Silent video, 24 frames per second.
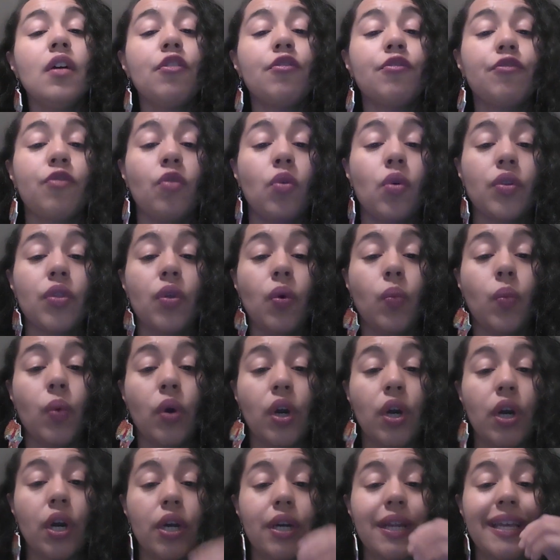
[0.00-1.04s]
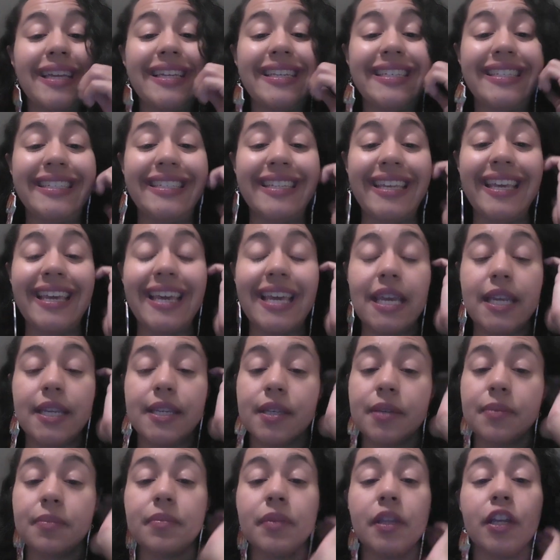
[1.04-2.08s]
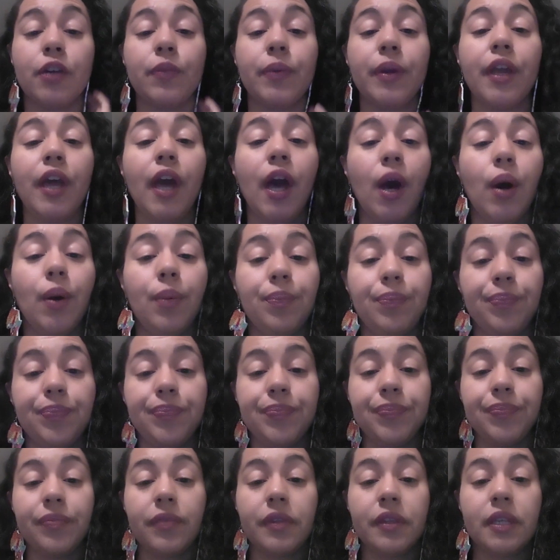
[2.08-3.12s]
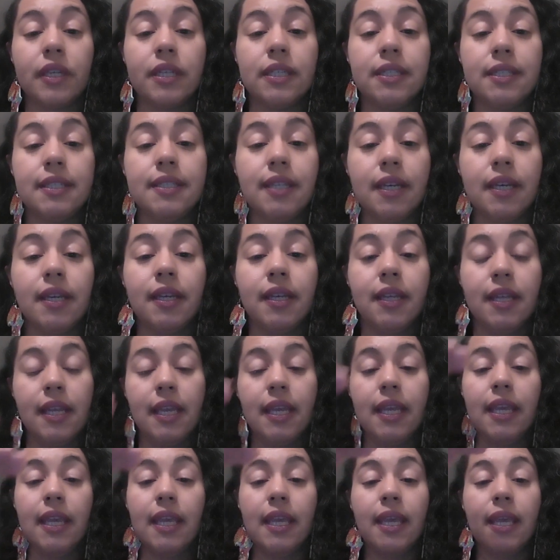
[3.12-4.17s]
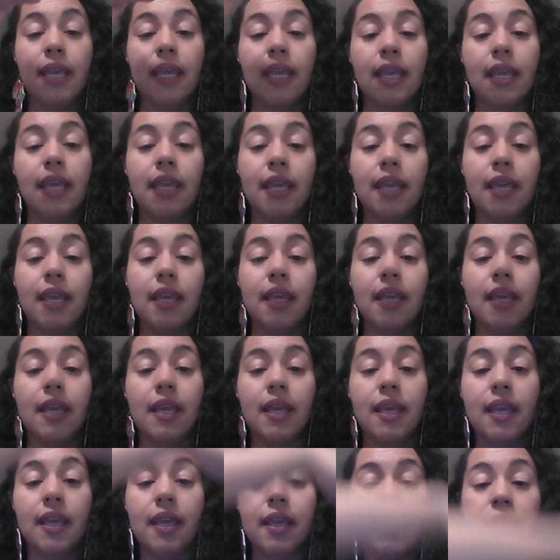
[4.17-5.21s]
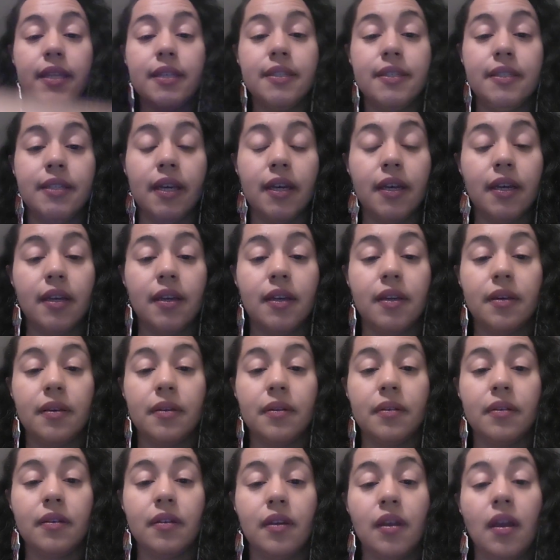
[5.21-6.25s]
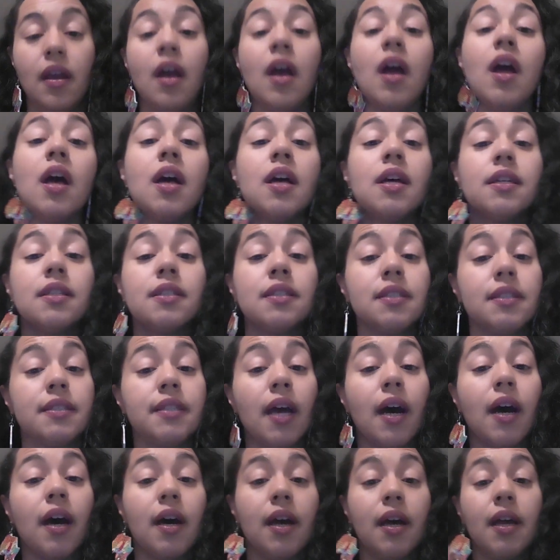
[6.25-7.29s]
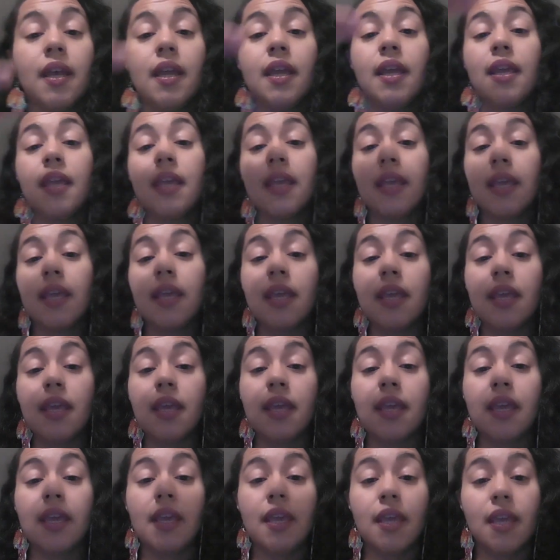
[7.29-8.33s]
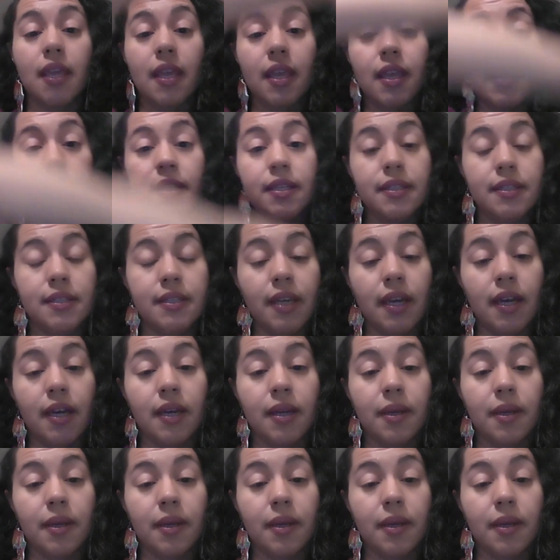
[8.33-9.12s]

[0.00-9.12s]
For the word did, here we go. D, id, d, id.